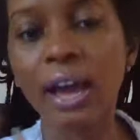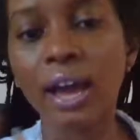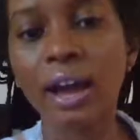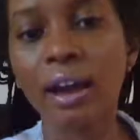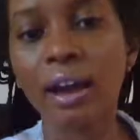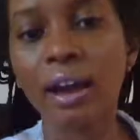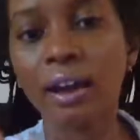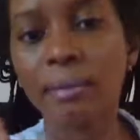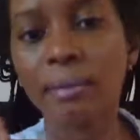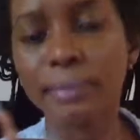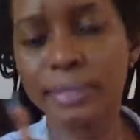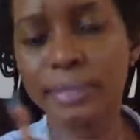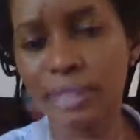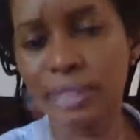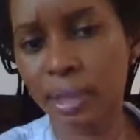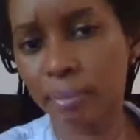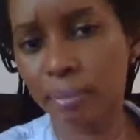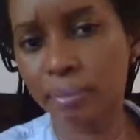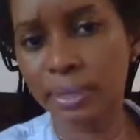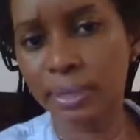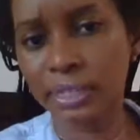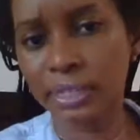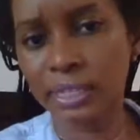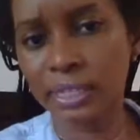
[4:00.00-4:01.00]
Um, it's
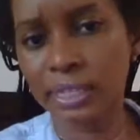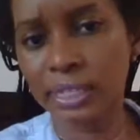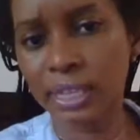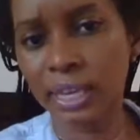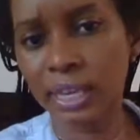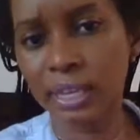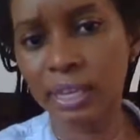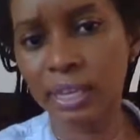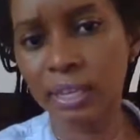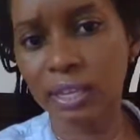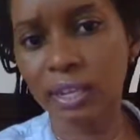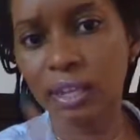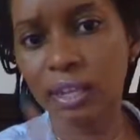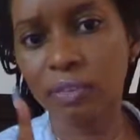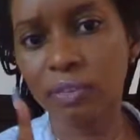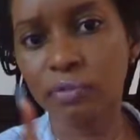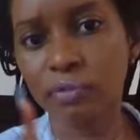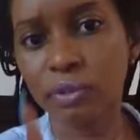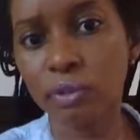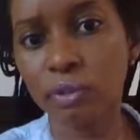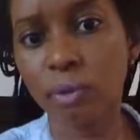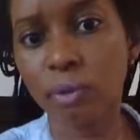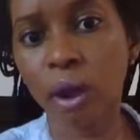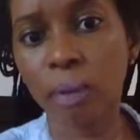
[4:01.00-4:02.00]
not best to take it if
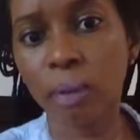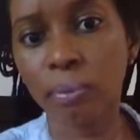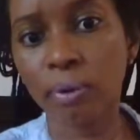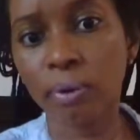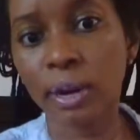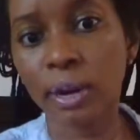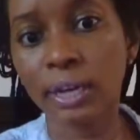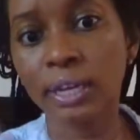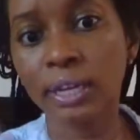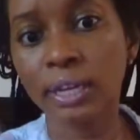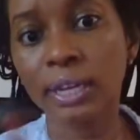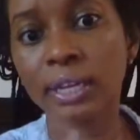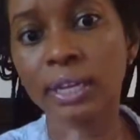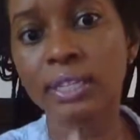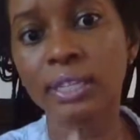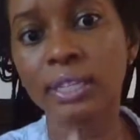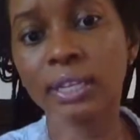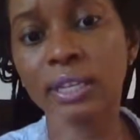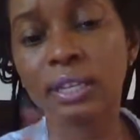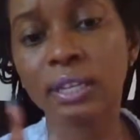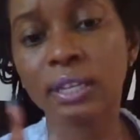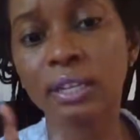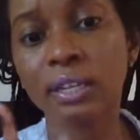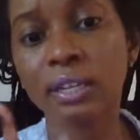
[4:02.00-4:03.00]
you are pregnant because
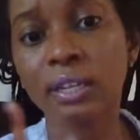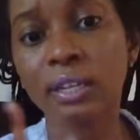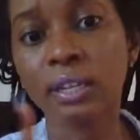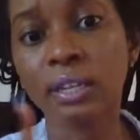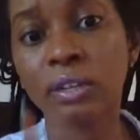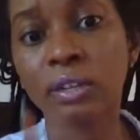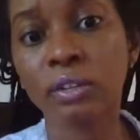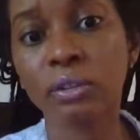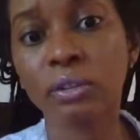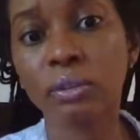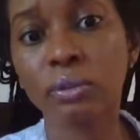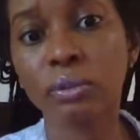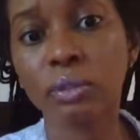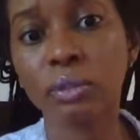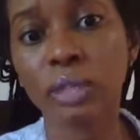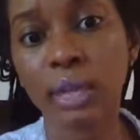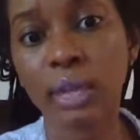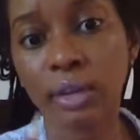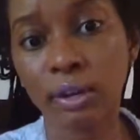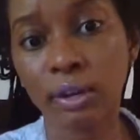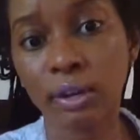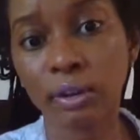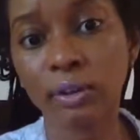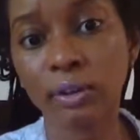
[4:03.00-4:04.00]
it could induce
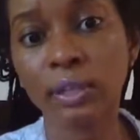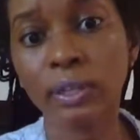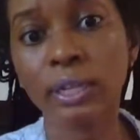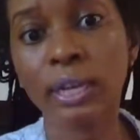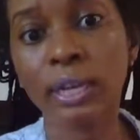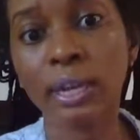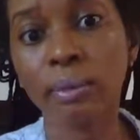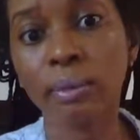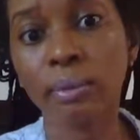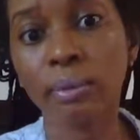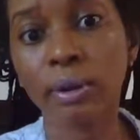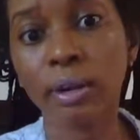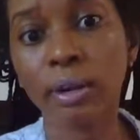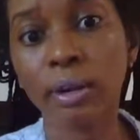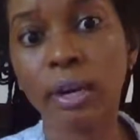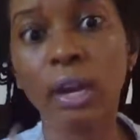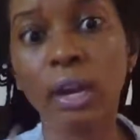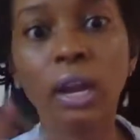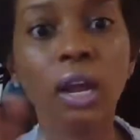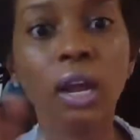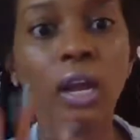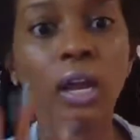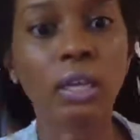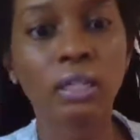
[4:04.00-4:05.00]
like early labor.
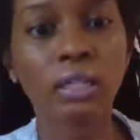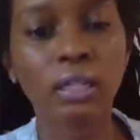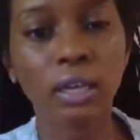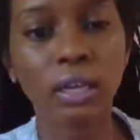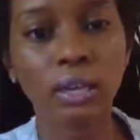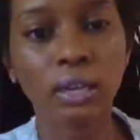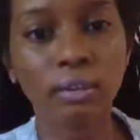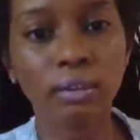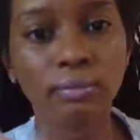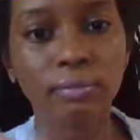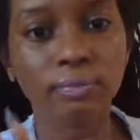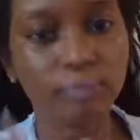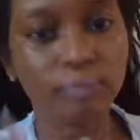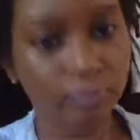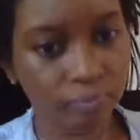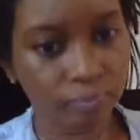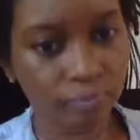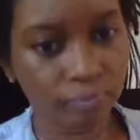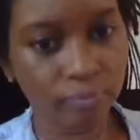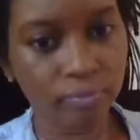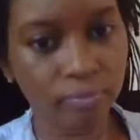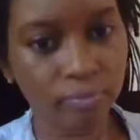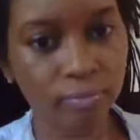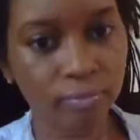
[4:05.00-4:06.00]
So,
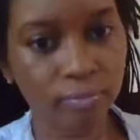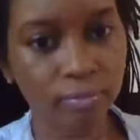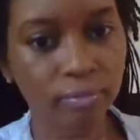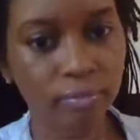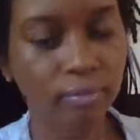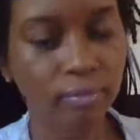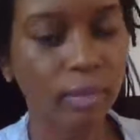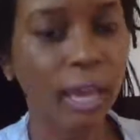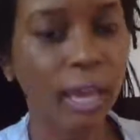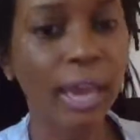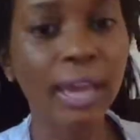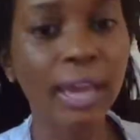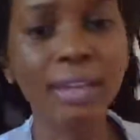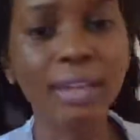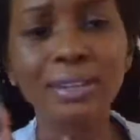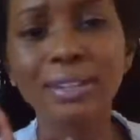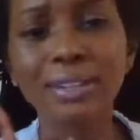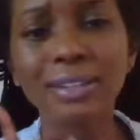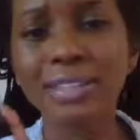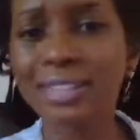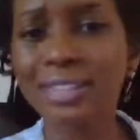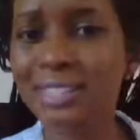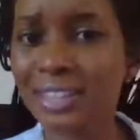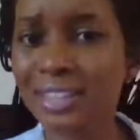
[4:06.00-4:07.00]
and
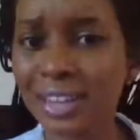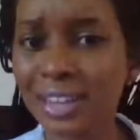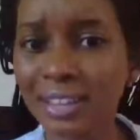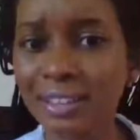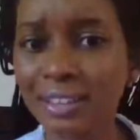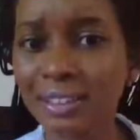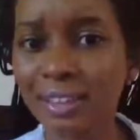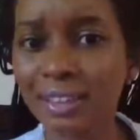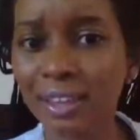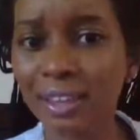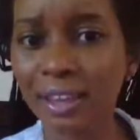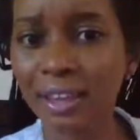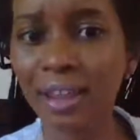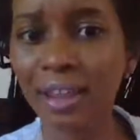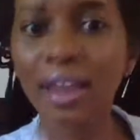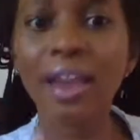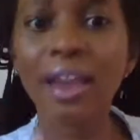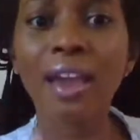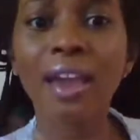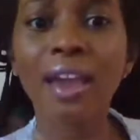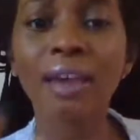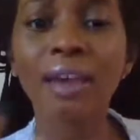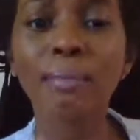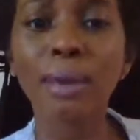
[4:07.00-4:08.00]
that's another thing.
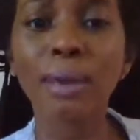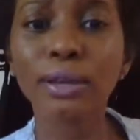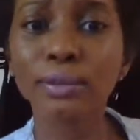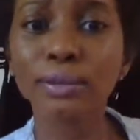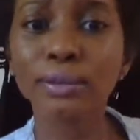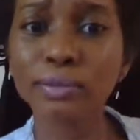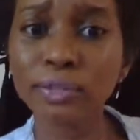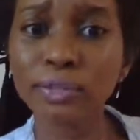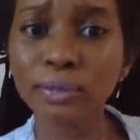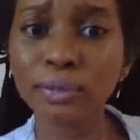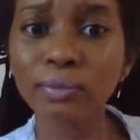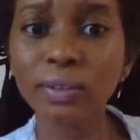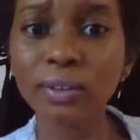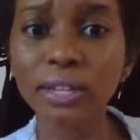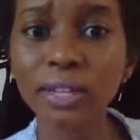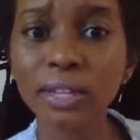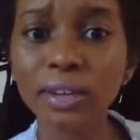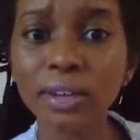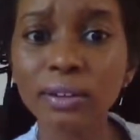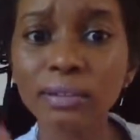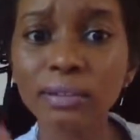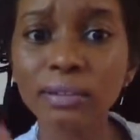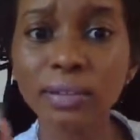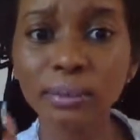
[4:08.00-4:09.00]
In my YouTube
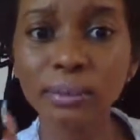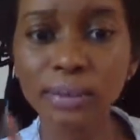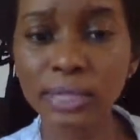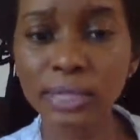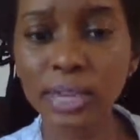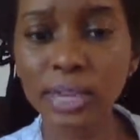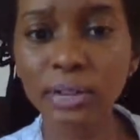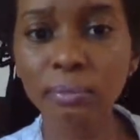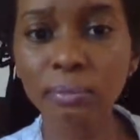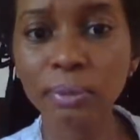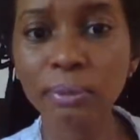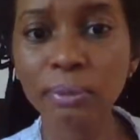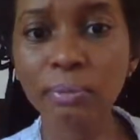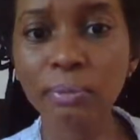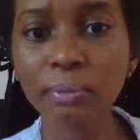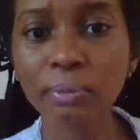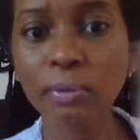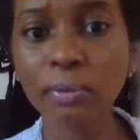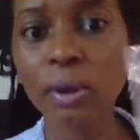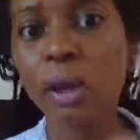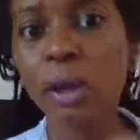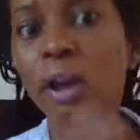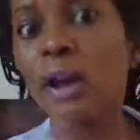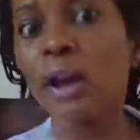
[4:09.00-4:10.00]
videos, I was telling
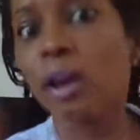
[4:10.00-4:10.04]
people